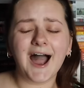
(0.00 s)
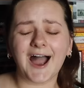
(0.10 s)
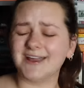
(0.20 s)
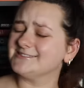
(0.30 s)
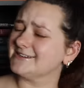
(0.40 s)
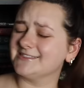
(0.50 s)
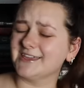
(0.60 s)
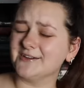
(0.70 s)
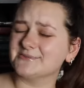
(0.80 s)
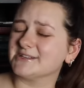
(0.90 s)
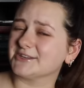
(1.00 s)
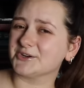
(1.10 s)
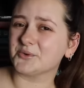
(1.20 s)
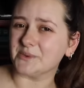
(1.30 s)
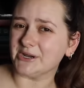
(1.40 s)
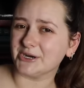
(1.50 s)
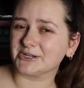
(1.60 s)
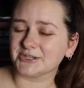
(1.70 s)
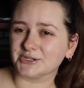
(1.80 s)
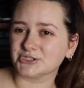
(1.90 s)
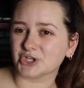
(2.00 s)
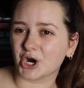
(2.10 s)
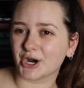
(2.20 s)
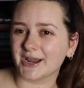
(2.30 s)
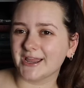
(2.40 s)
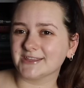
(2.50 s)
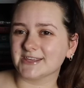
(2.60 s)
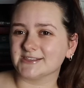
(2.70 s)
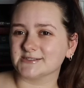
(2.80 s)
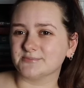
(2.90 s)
I did think it was a little weird, a little jarring that this